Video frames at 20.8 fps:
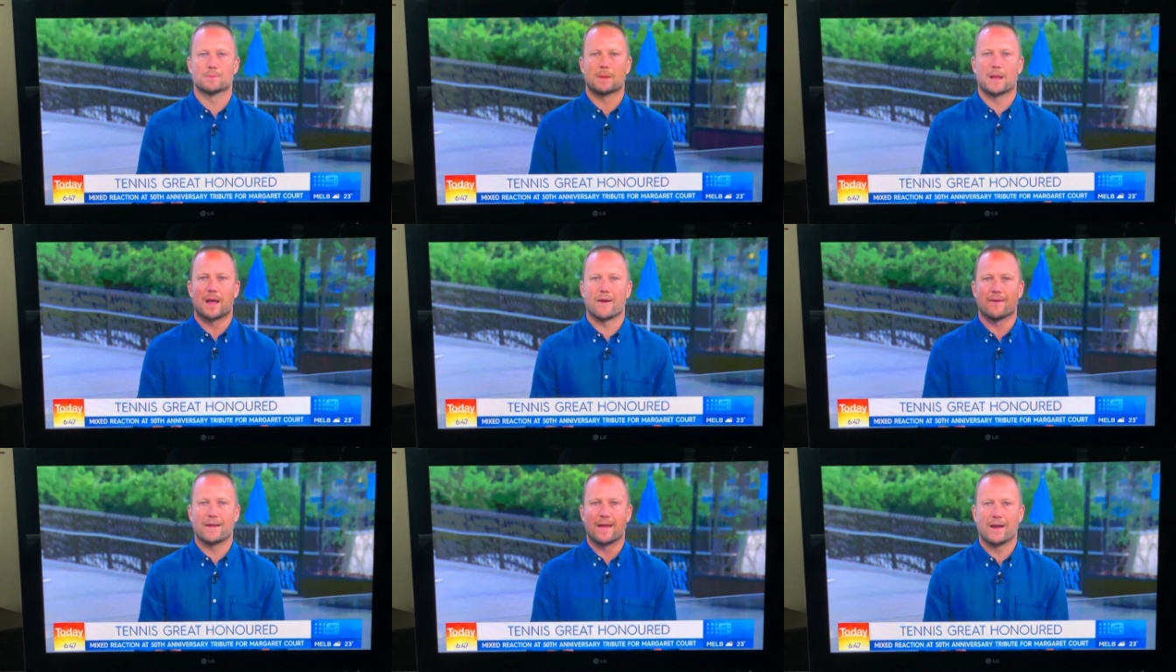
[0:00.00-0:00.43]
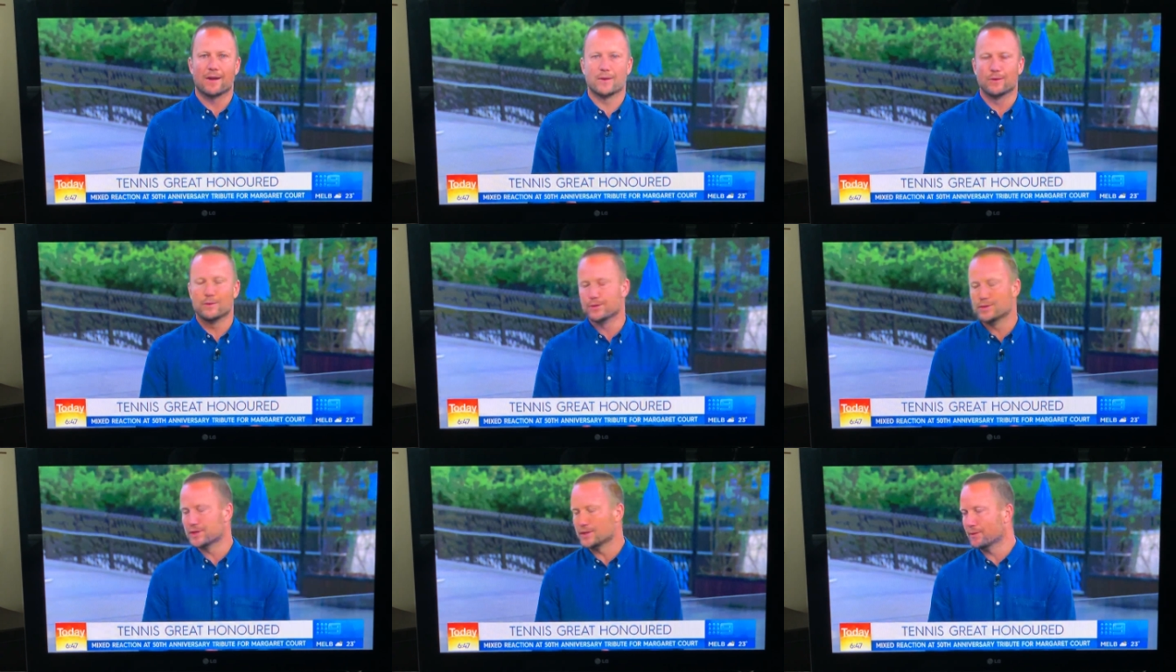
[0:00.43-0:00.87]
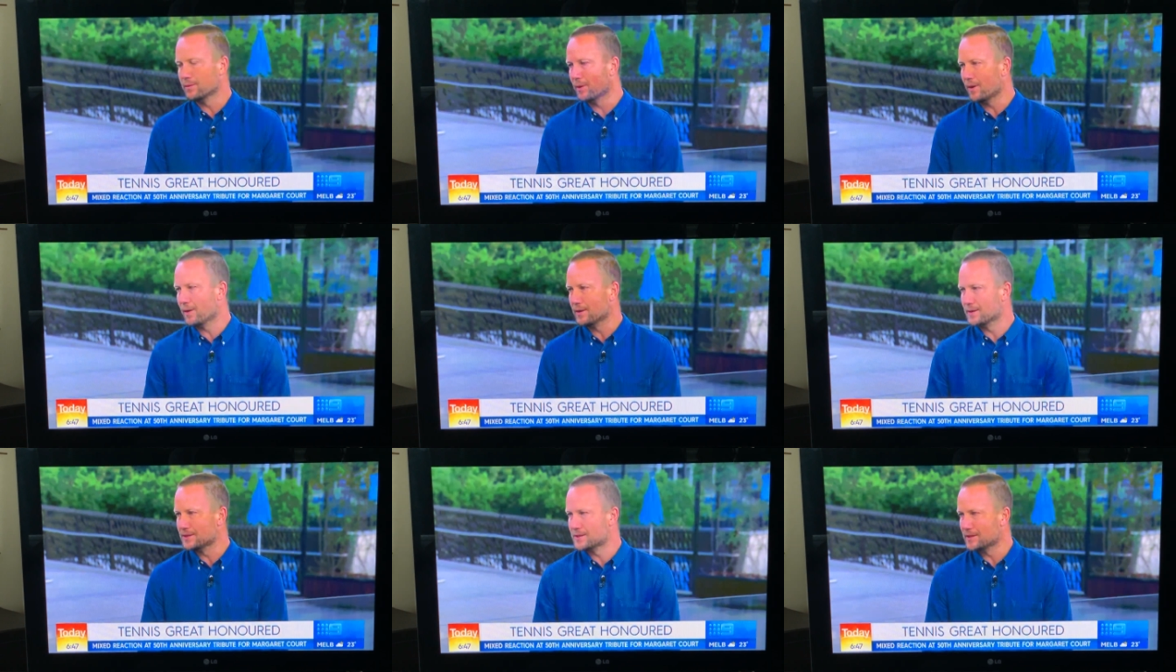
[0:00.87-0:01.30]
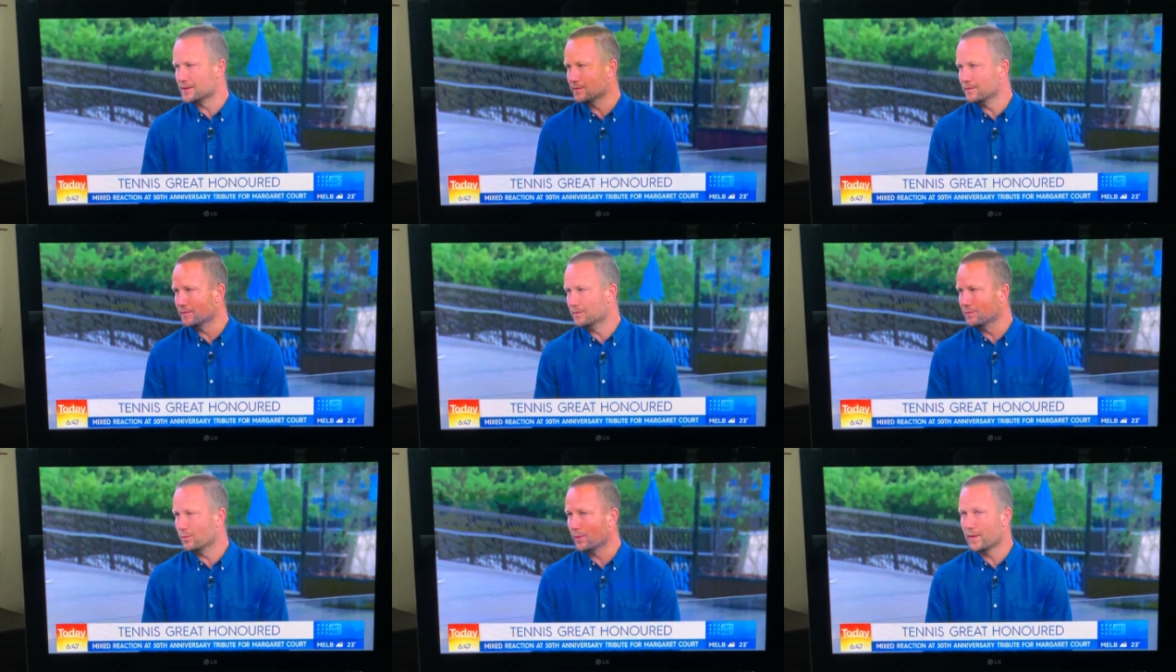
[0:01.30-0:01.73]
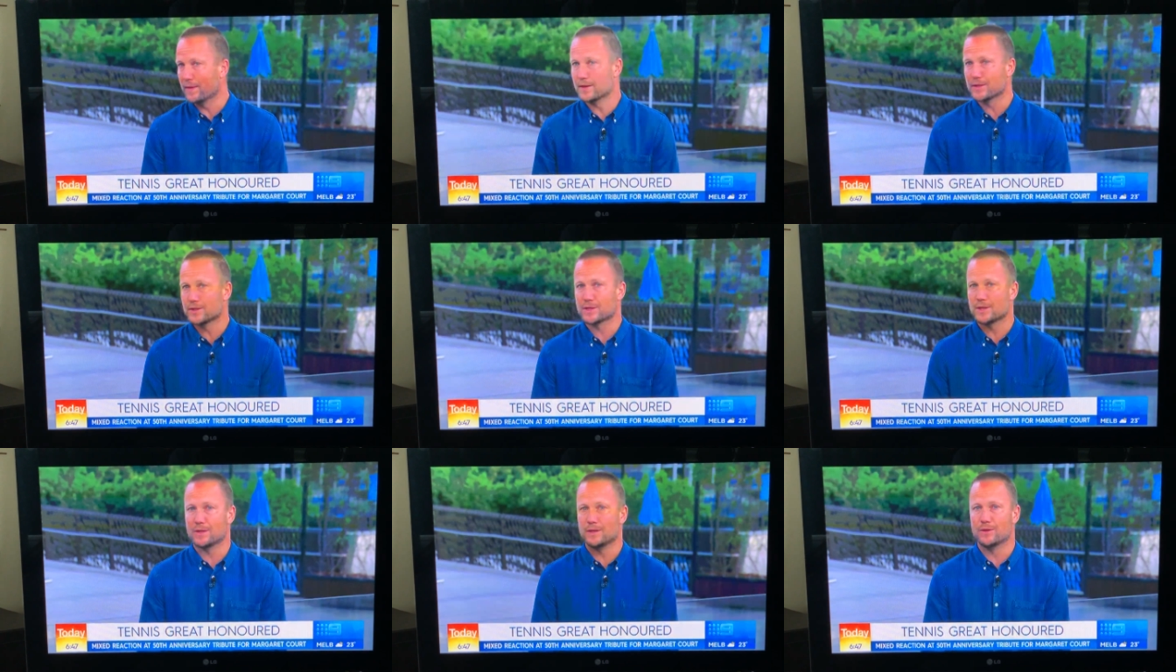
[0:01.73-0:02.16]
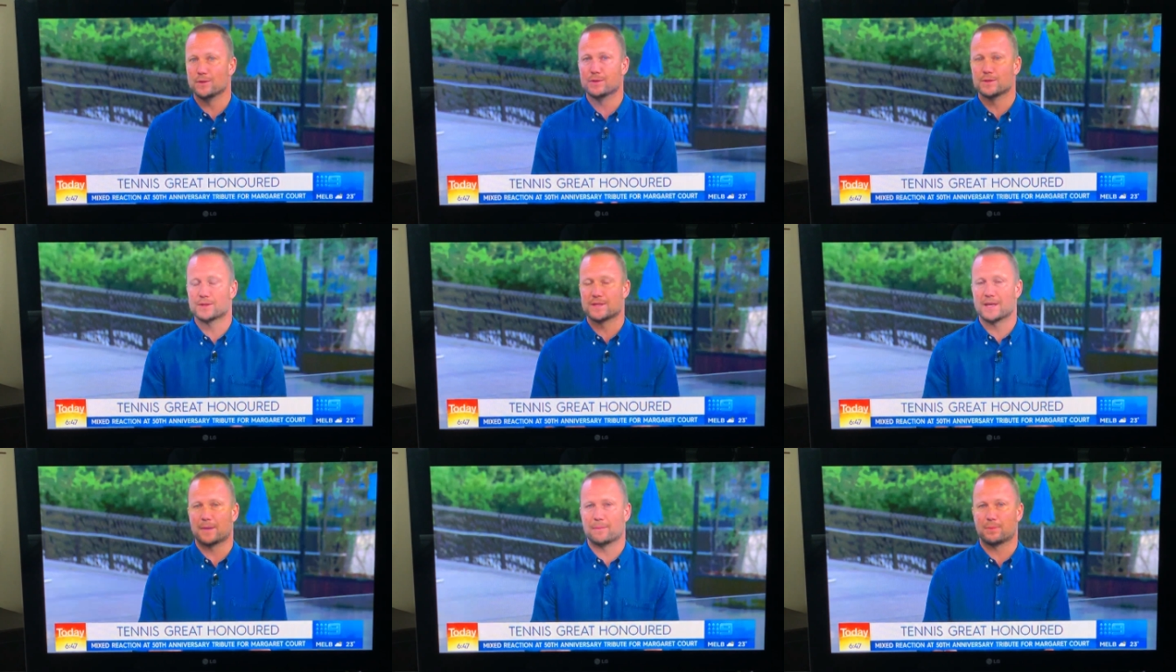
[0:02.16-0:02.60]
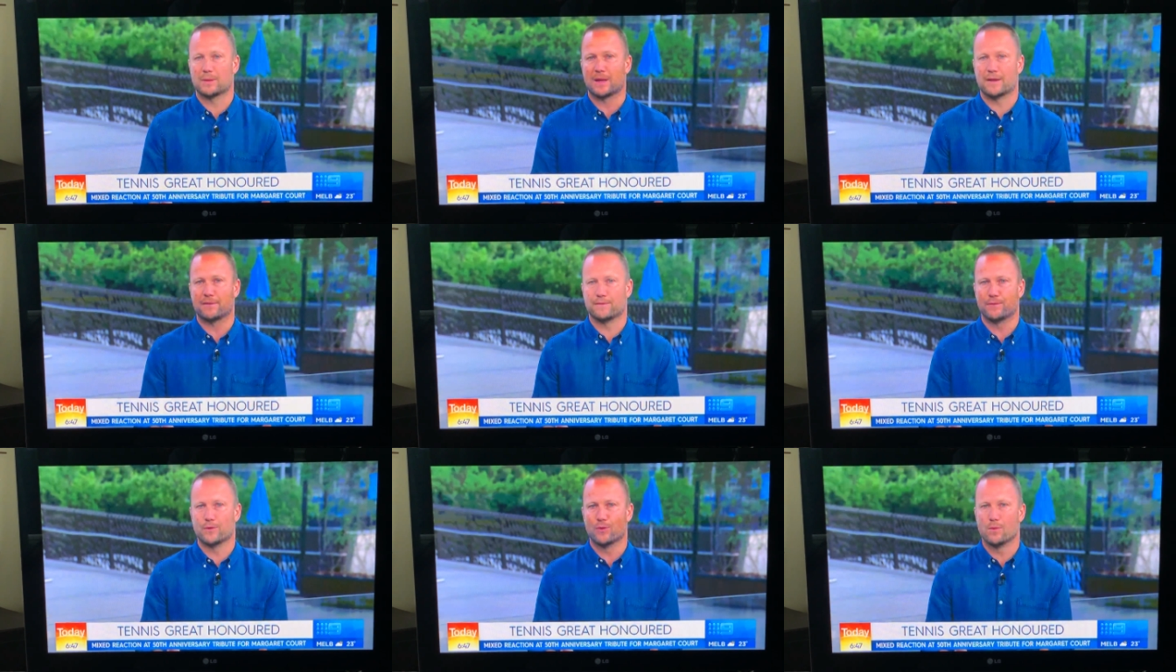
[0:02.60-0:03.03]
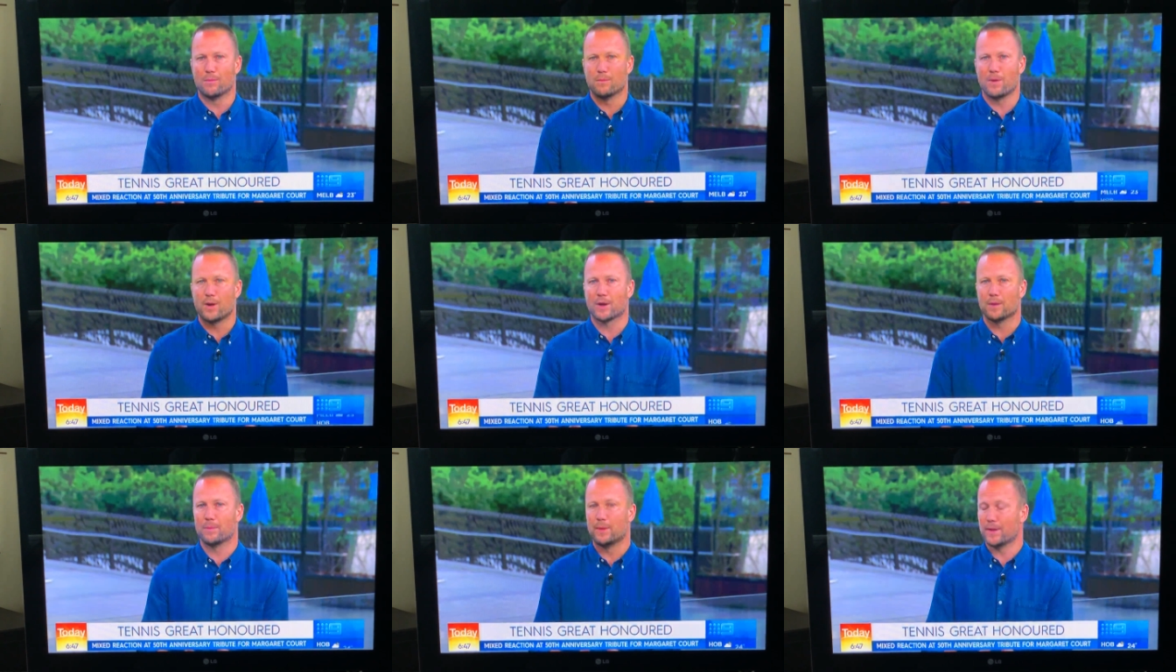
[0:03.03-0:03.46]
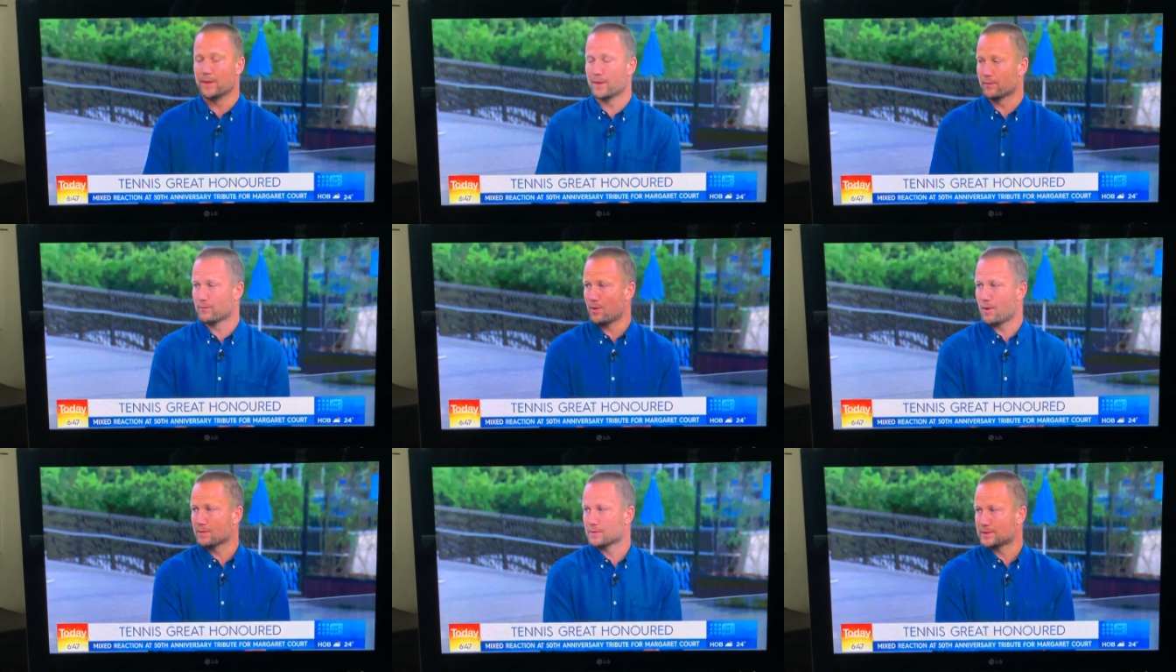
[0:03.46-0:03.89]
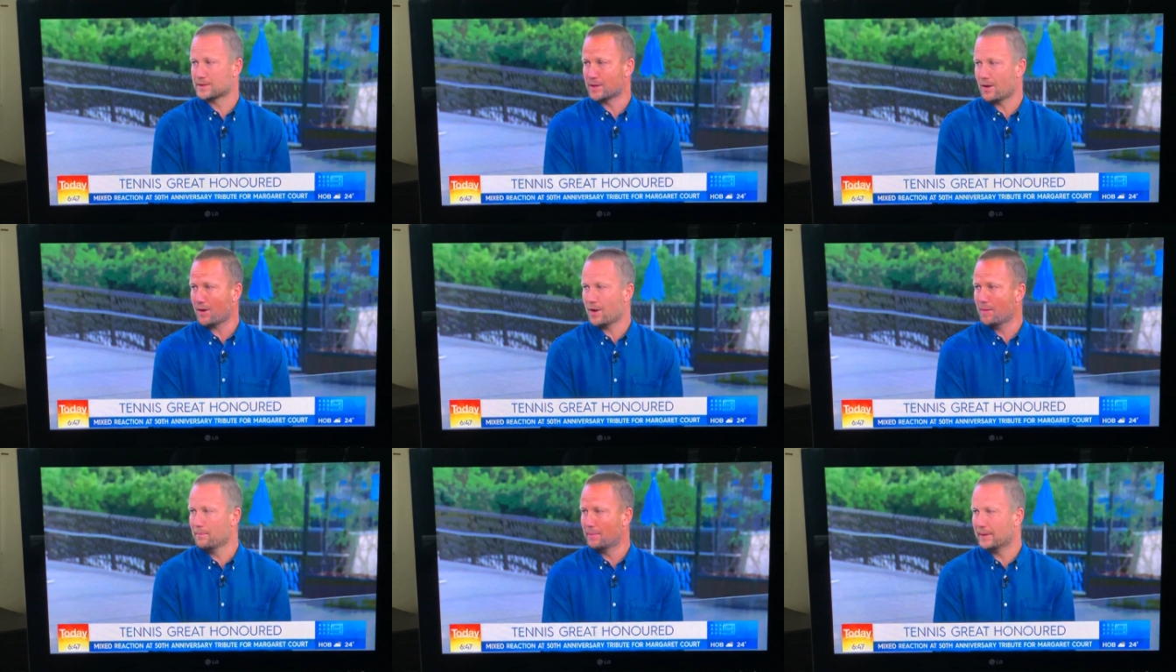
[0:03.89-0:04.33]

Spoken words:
player and how good she was, and whether she used that platform might have been the wrong time,